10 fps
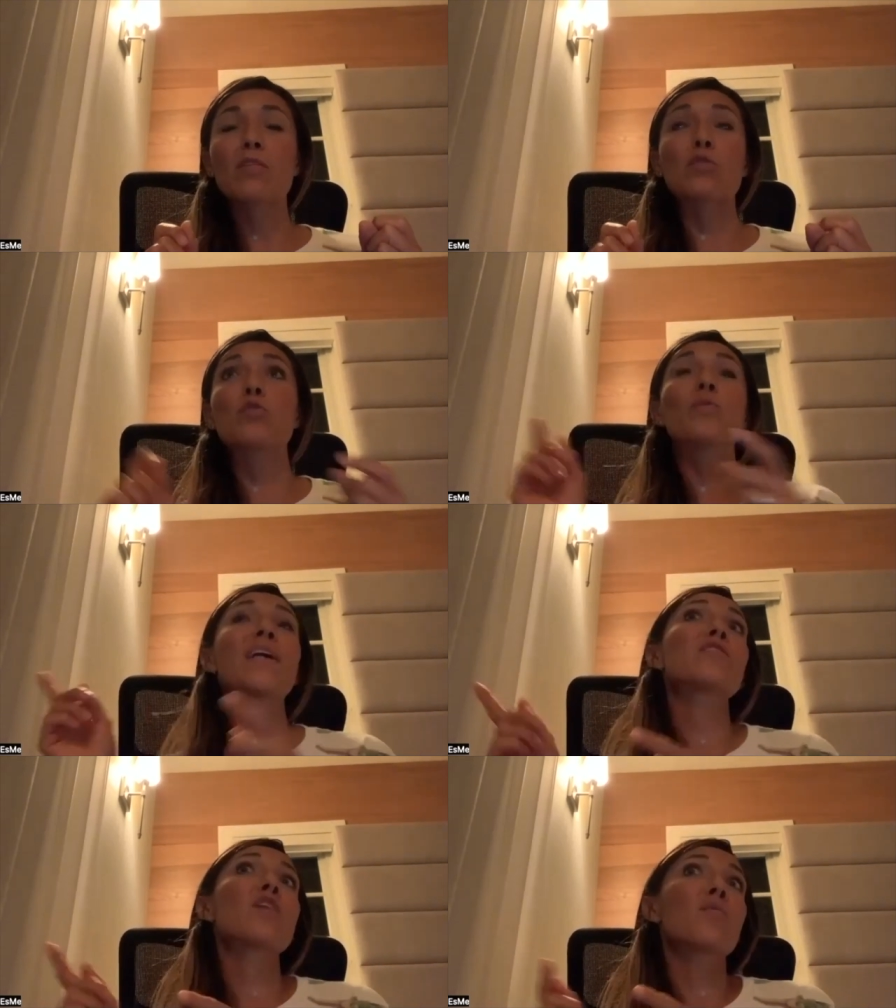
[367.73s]
you
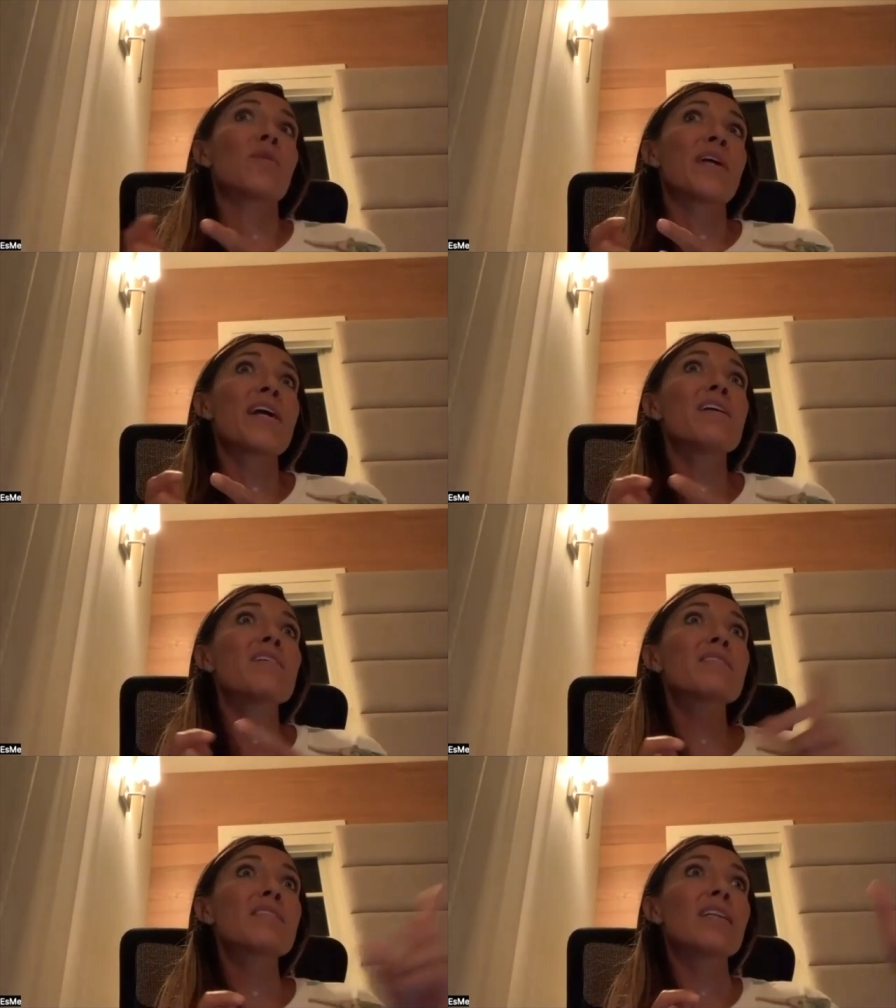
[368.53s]
read somewhere
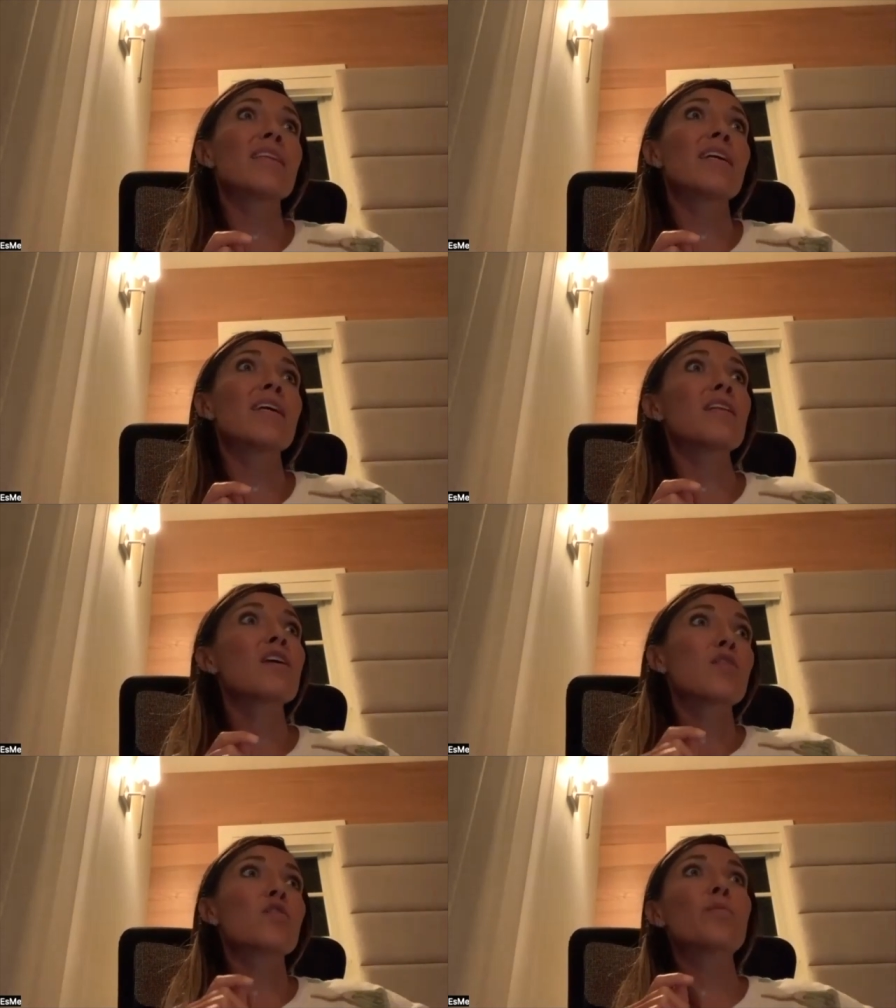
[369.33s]
else and then
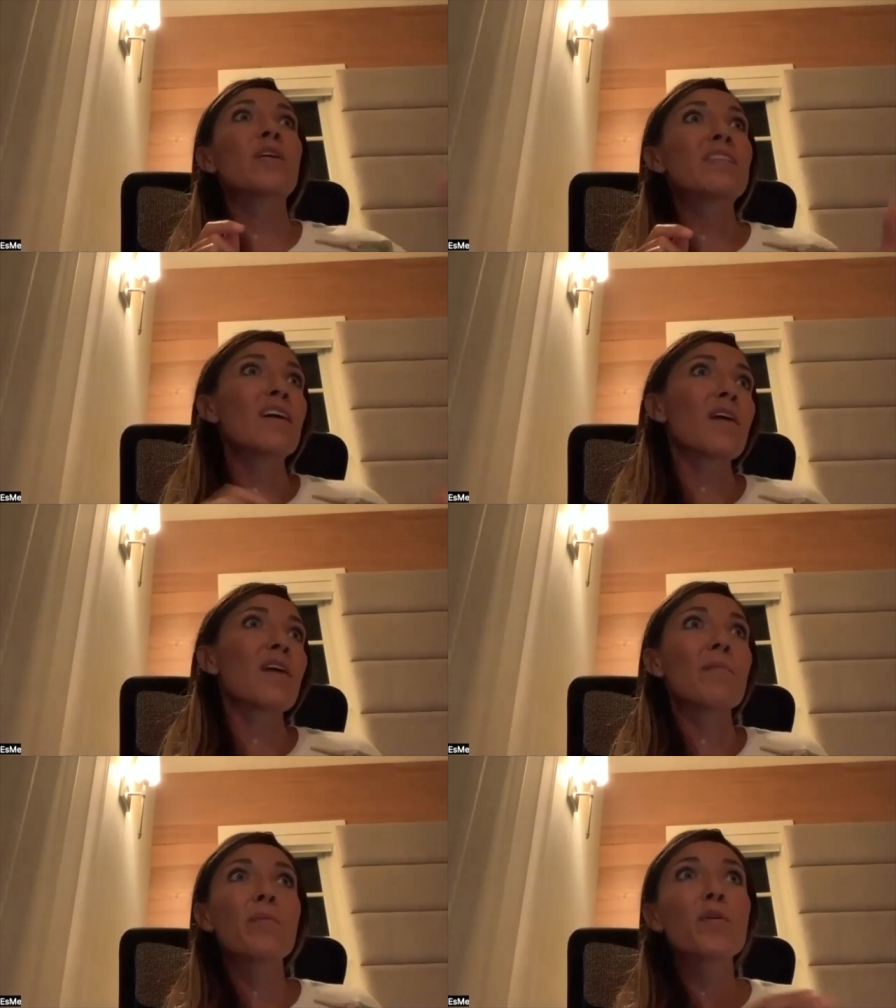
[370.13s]
you print out
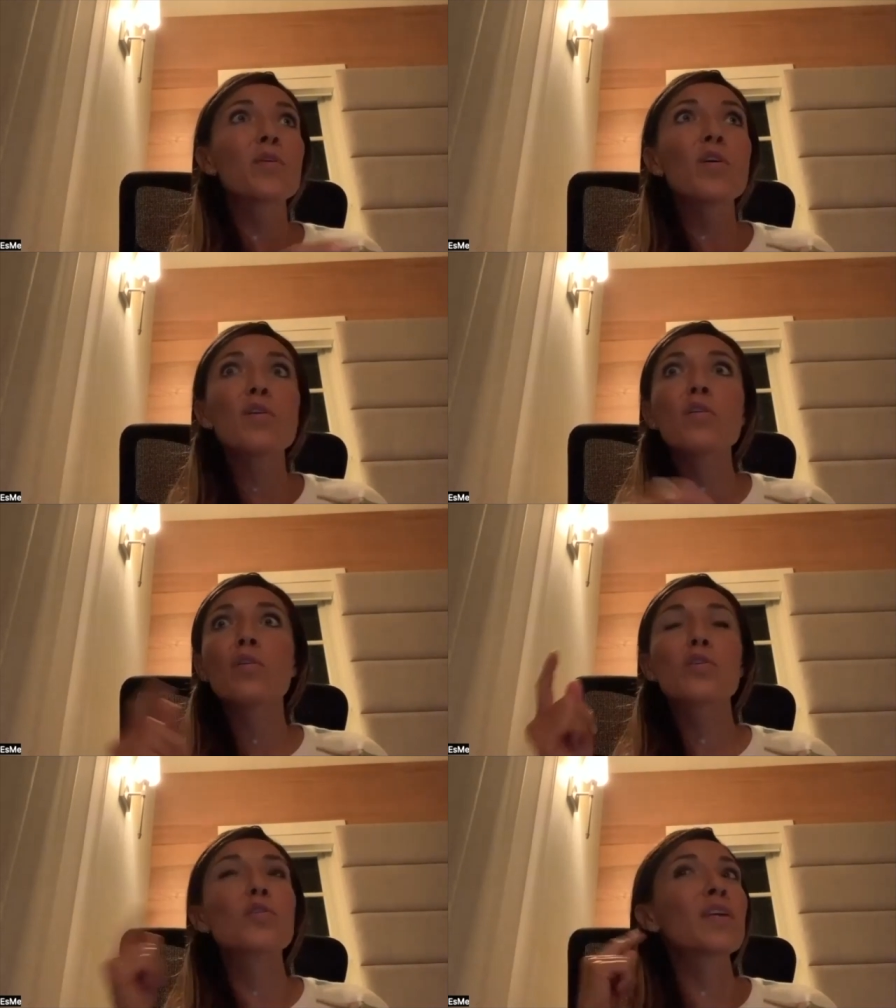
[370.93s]
a protocol
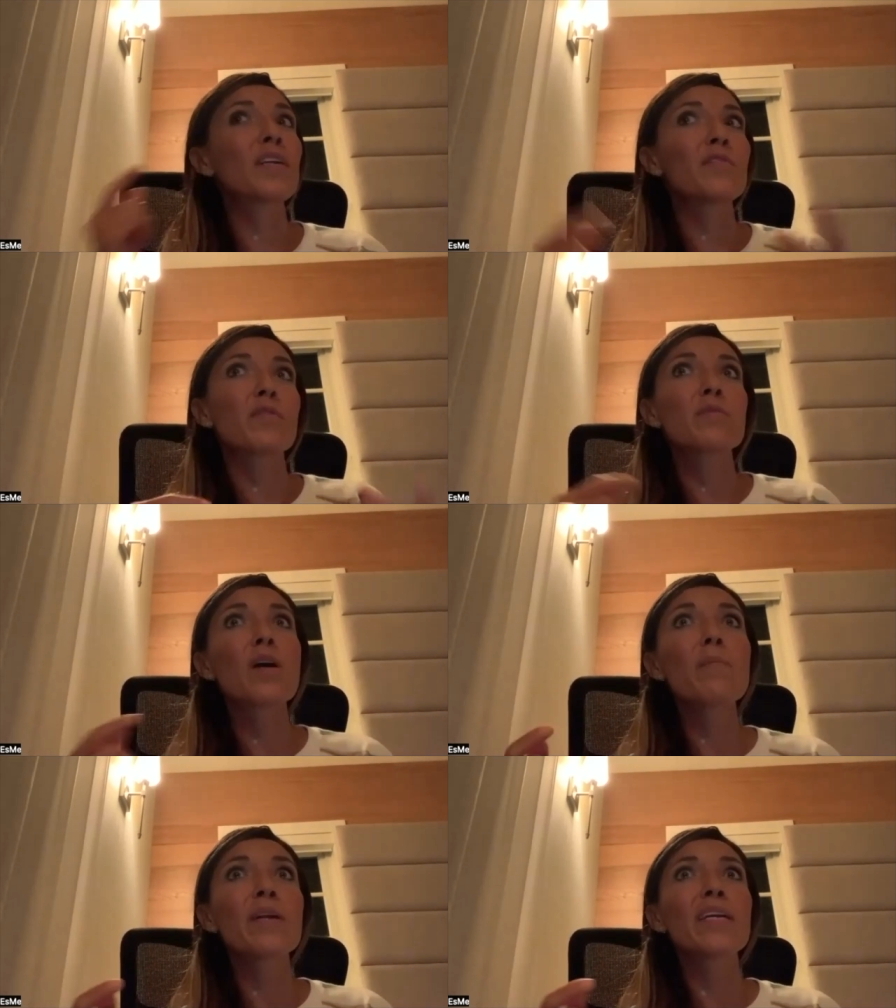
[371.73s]
or you hear from
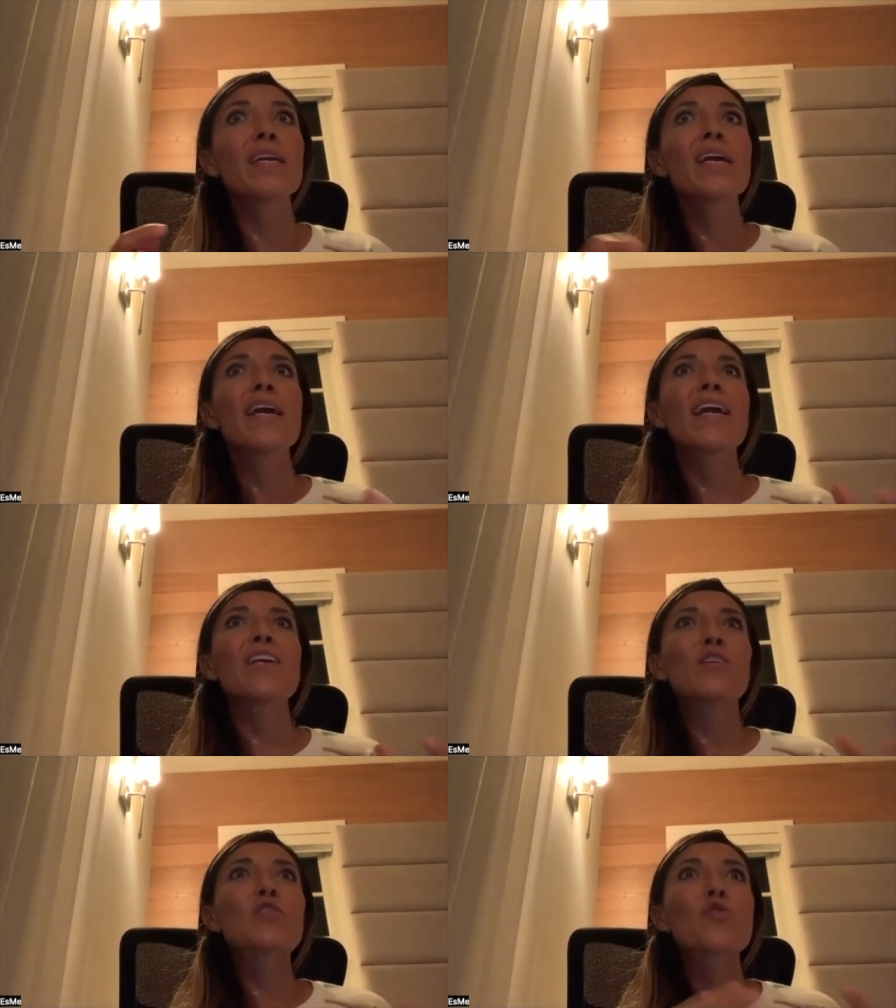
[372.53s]
somebody
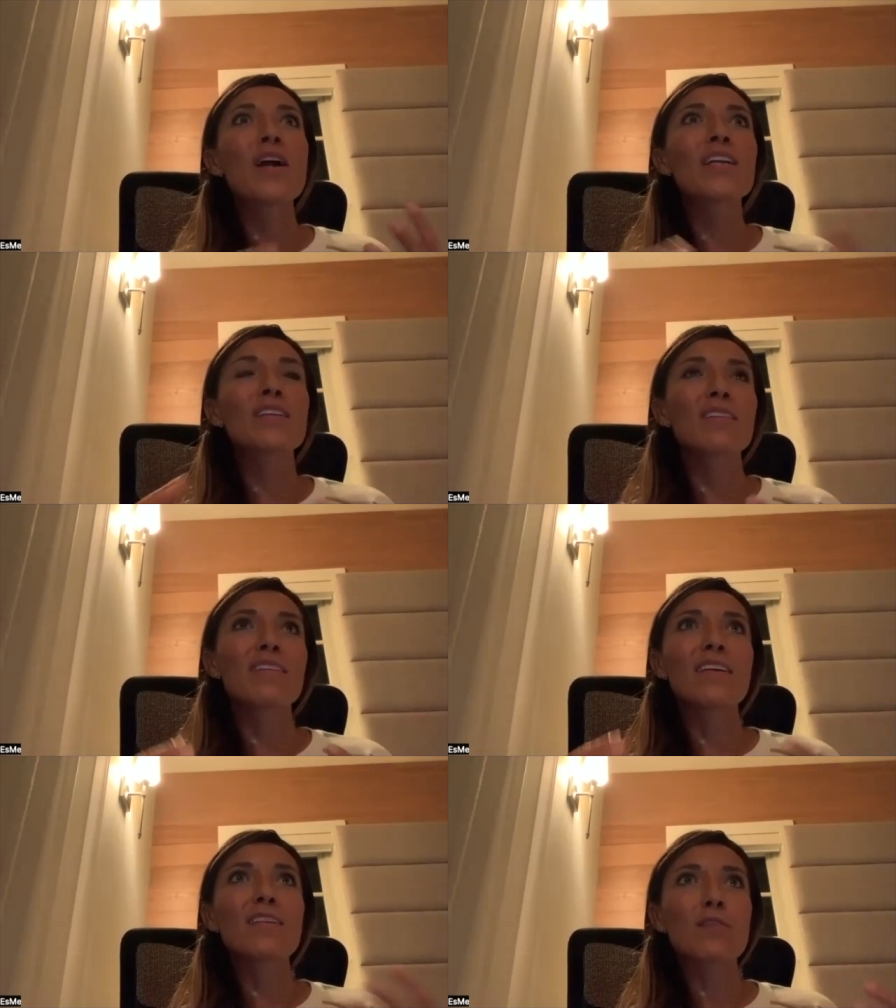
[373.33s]
and you're
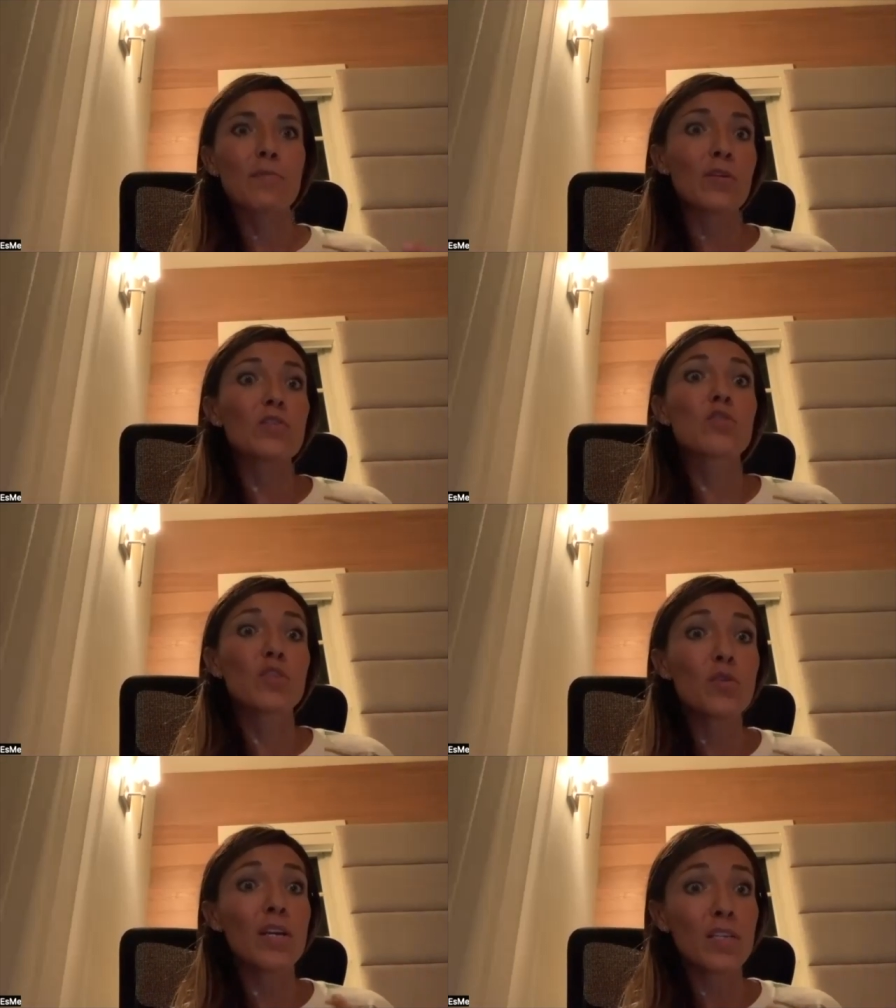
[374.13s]
trying because you're
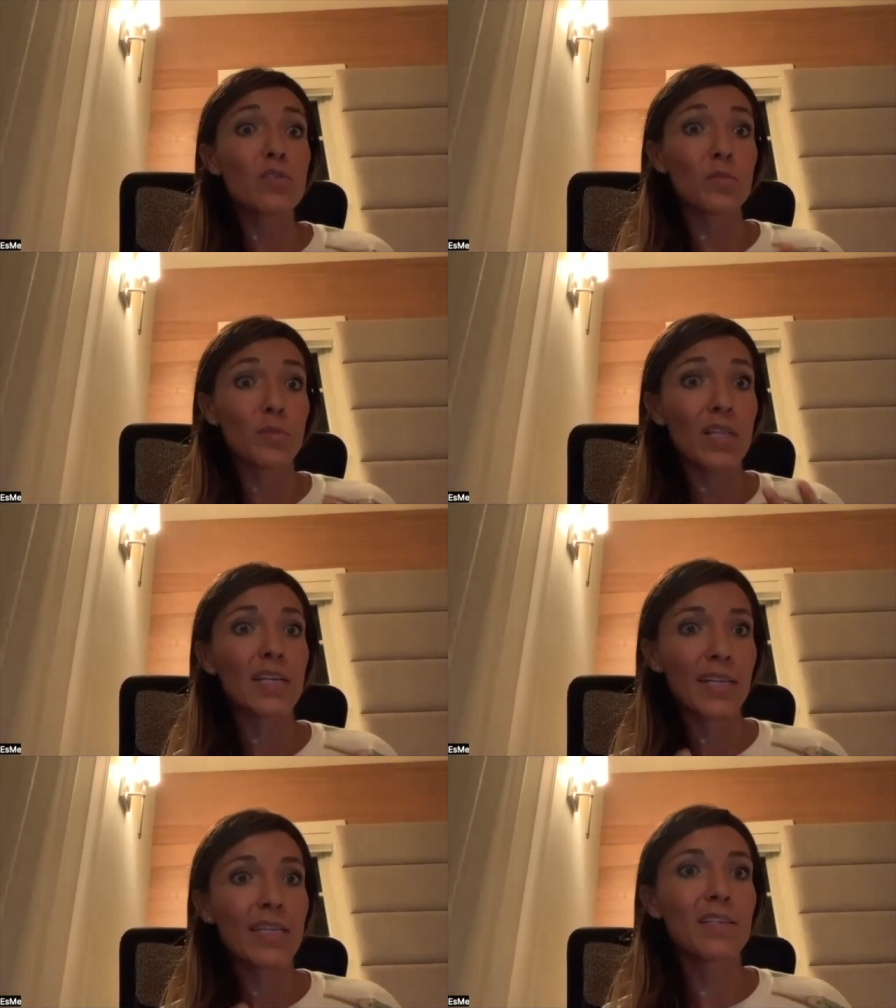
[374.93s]
trying to
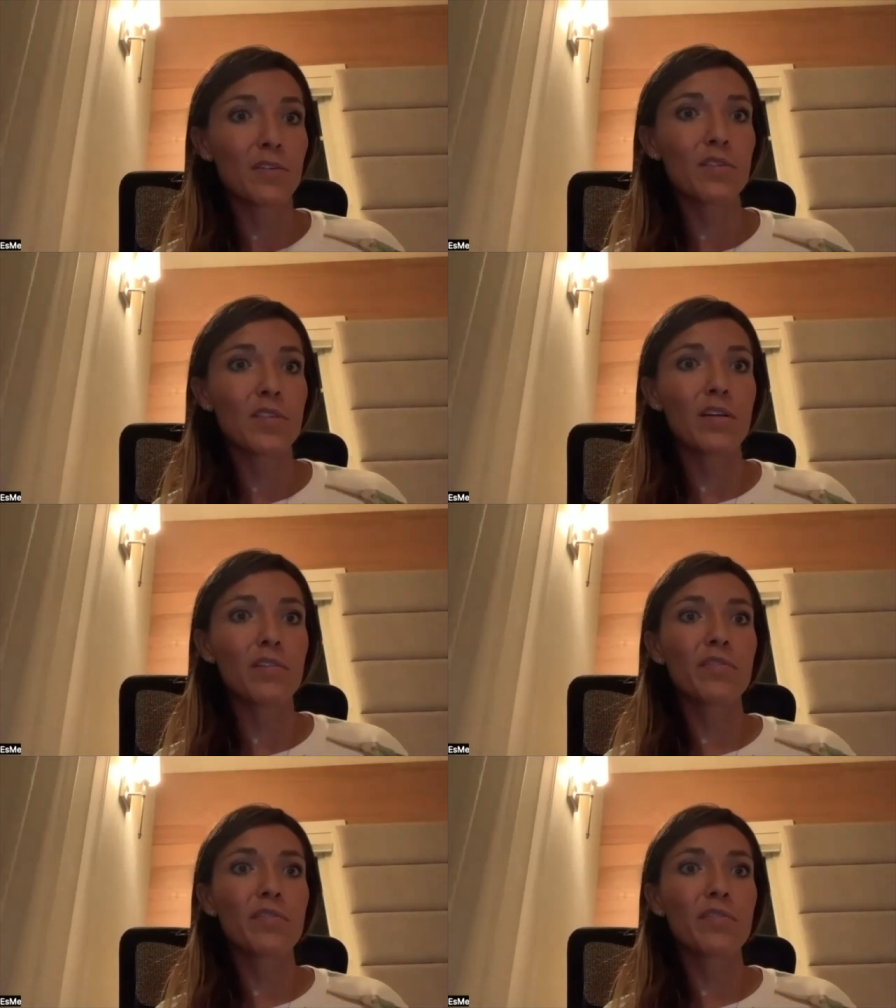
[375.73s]
really clean yourself